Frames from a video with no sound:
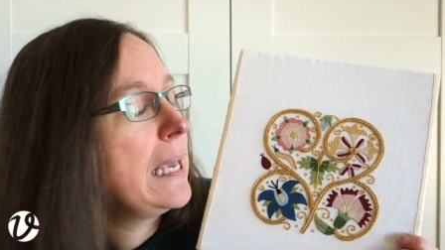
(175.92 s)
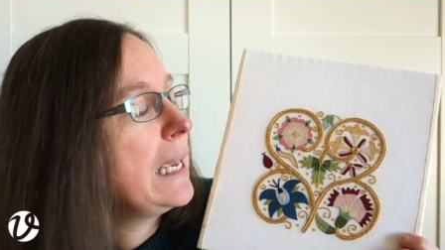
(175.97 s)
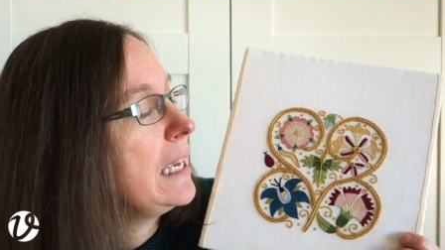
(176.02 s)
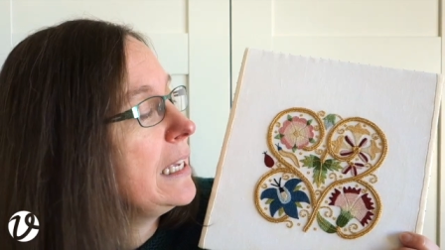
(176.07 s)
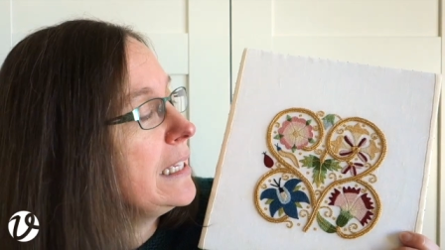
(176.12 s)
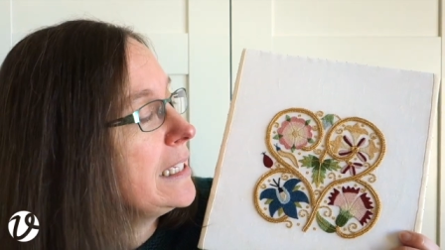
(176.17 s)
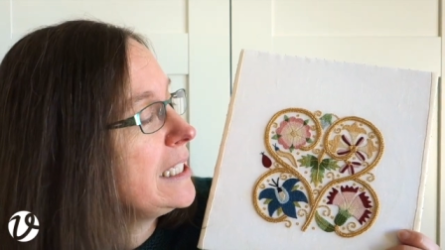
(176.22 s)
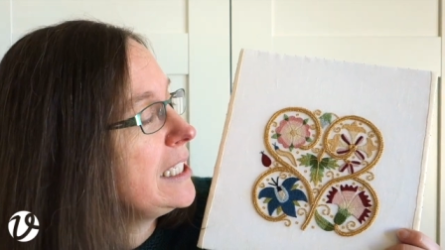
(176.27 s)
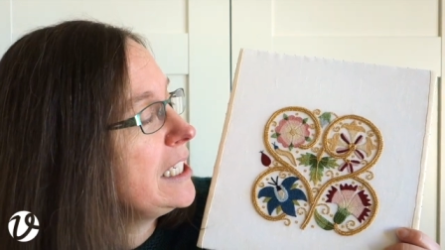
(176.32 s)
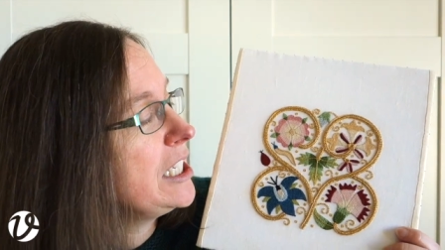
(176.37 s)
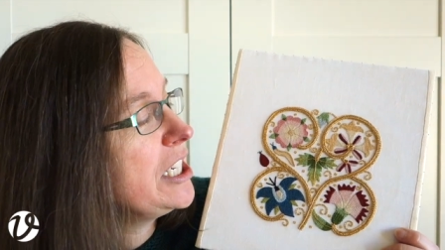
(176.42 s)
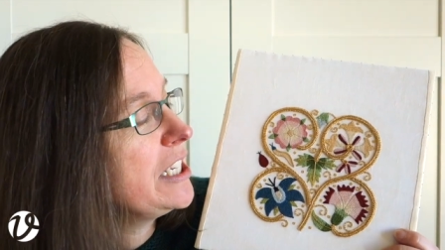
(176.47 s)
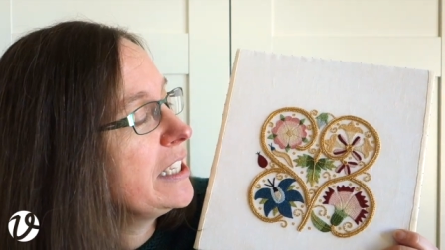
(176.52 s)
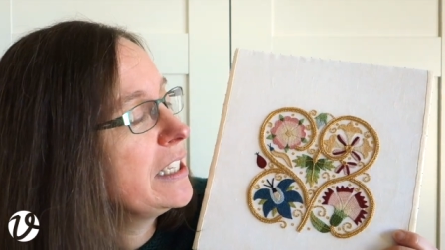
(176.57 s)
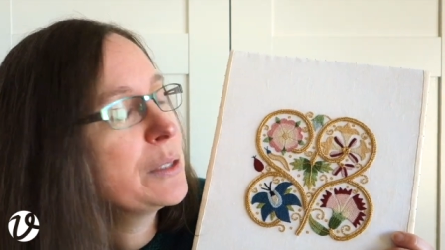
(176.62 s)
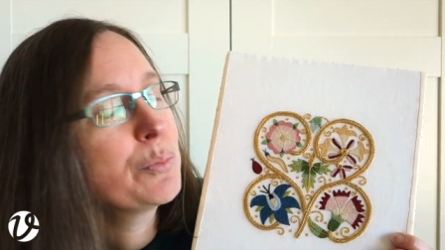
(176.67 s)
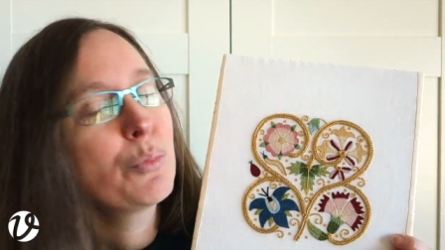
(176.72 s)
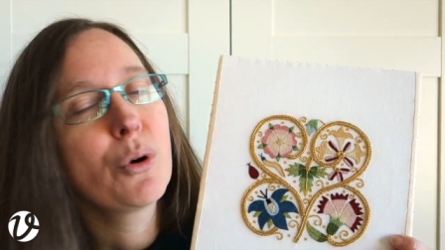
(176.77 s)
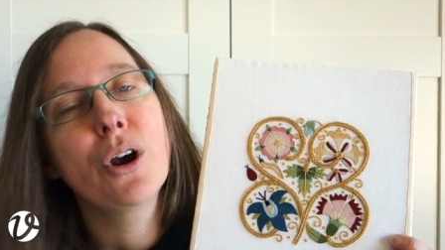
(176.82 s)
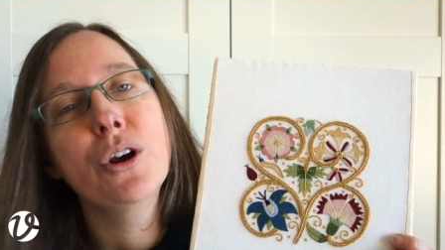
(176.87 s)
In stitching
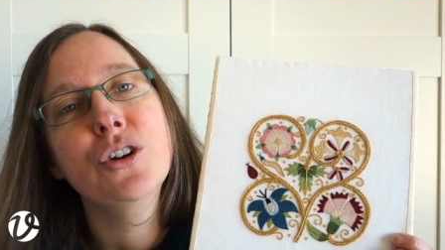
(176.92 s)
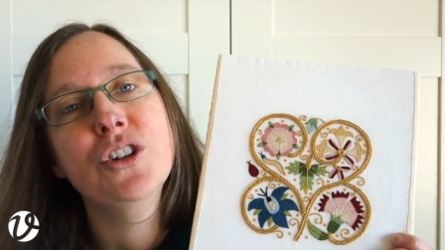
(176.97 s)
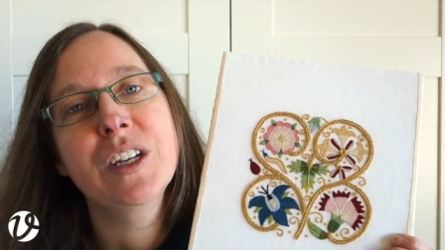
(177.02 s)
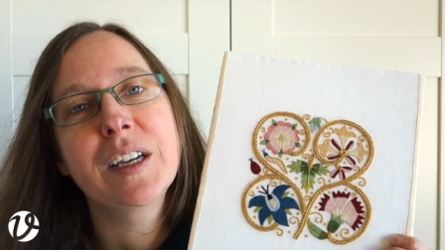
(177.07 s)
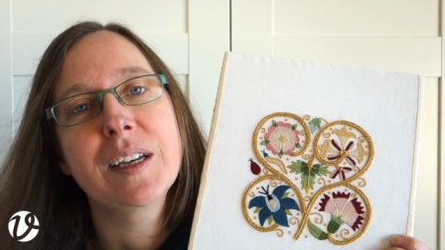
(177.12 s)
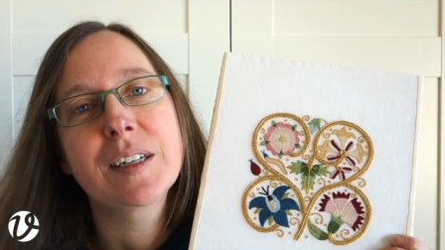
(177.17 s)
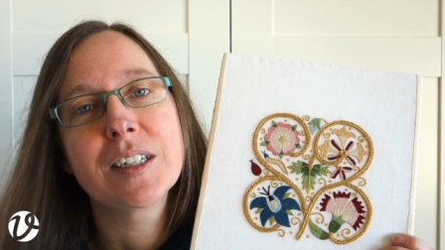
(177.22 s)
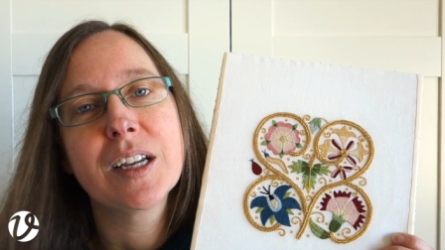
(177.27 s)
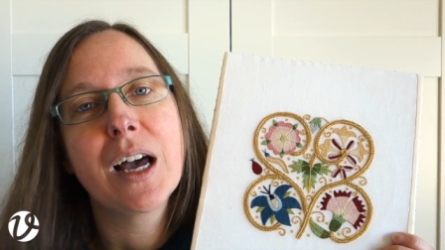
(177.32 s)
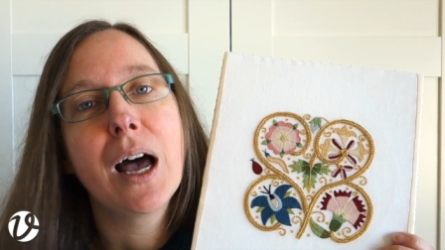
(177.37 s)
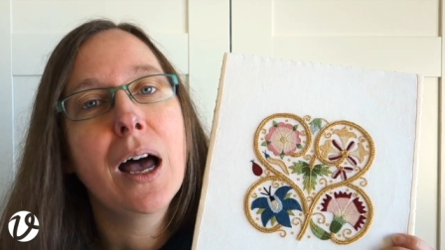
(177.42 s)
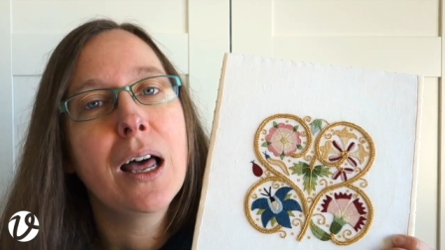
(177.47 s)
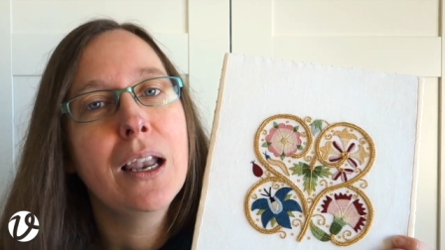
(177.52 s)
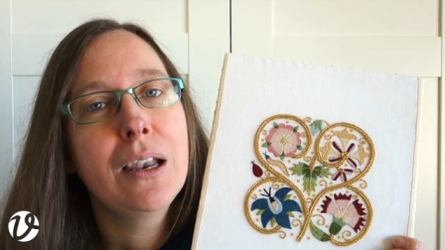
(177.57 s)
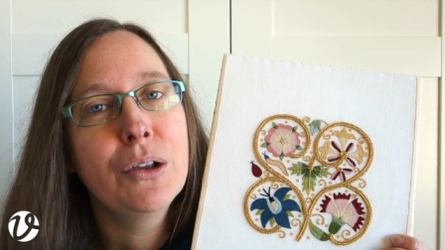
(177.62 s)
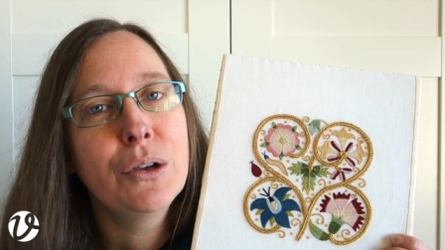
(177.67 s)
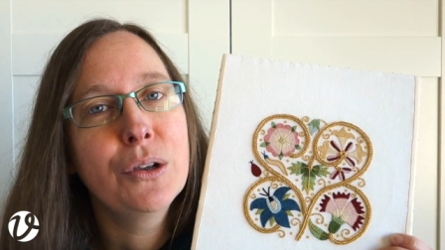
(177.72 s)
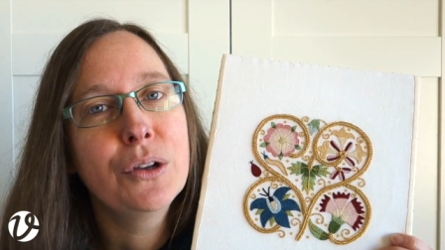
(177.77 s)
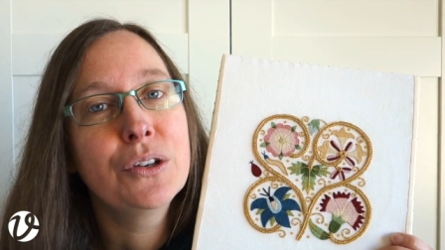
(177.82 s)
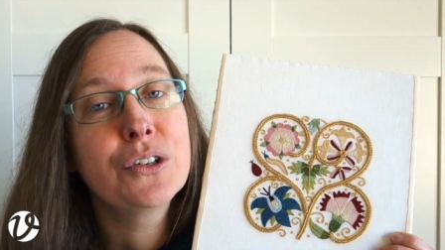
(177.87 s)
this project, I
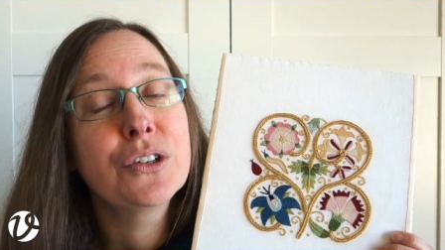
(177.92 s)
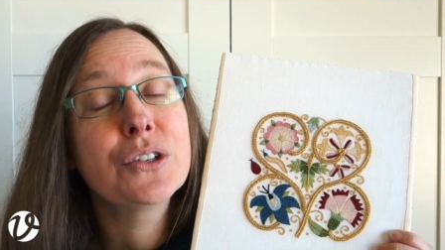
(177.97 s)
learned